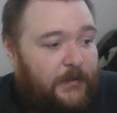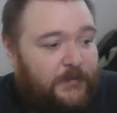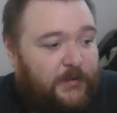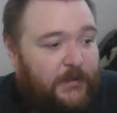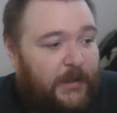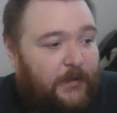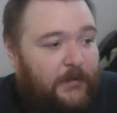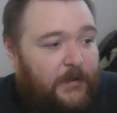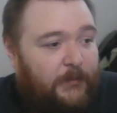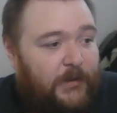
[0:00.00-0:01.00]
So yeah,
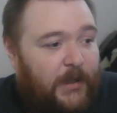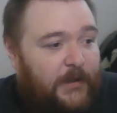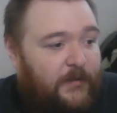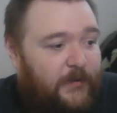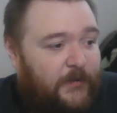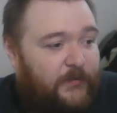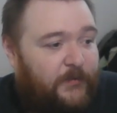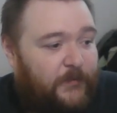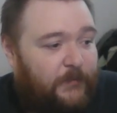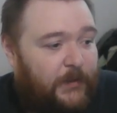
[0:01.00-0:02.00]
here we go, end of turn
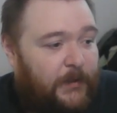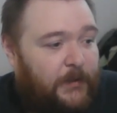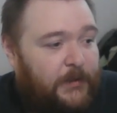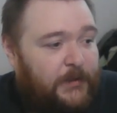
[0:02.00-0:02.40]
stuff, right?